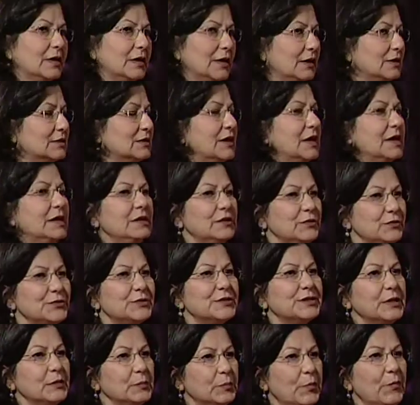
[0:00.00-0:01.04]
Yes, the
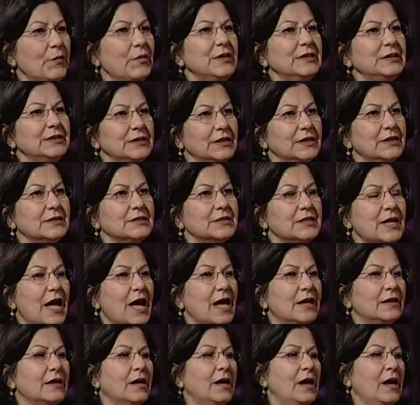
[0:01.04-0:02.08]
interesting point is
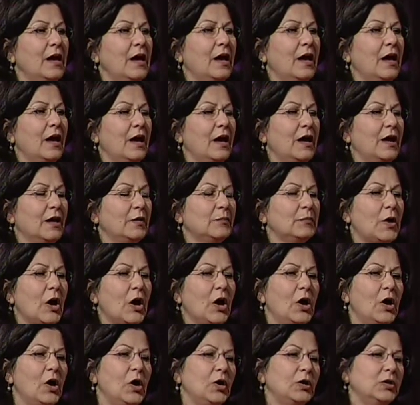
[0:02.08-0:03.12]
that
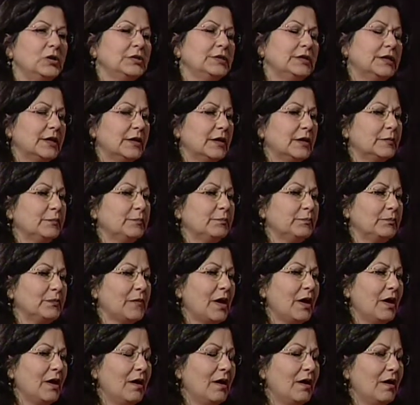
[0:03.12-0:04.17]
all the
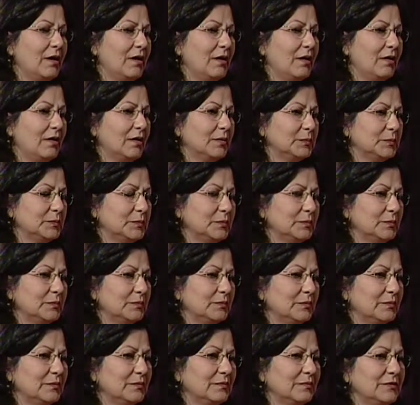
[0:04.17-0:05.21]

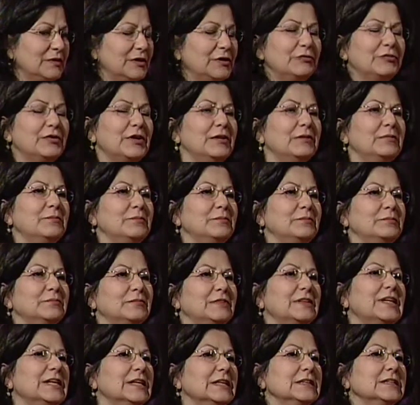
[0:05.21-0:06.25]
different
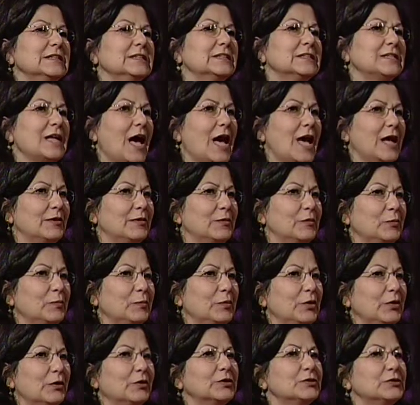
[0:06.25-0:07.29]
things that
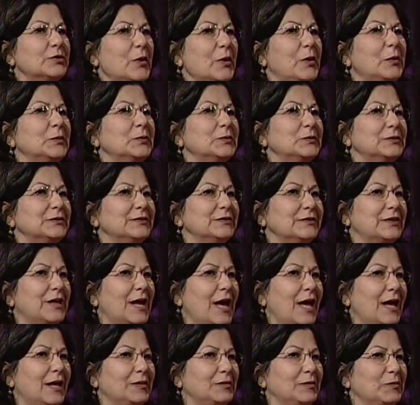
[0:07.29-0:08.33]
we are told
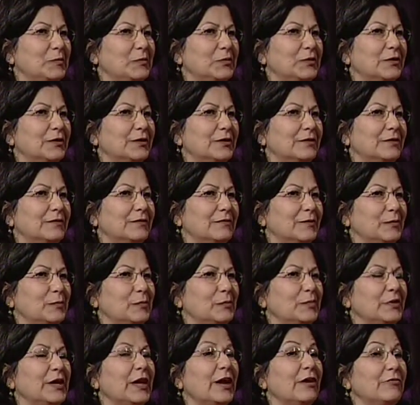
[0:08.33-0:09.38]
that
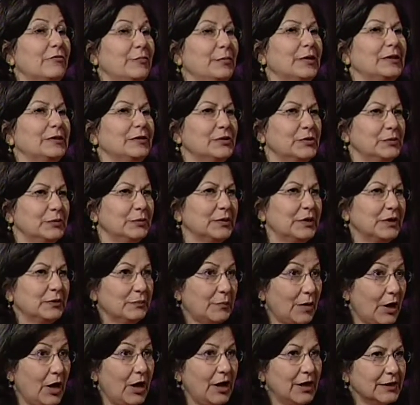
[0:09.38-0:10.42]
we have been doing,
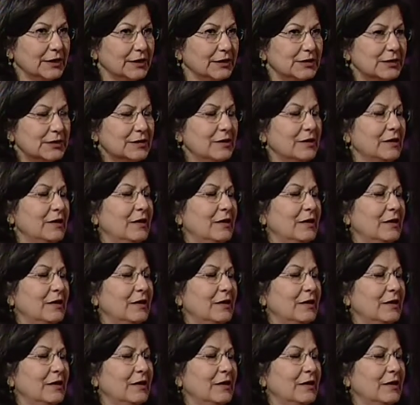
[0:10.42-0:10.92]
Baha'is,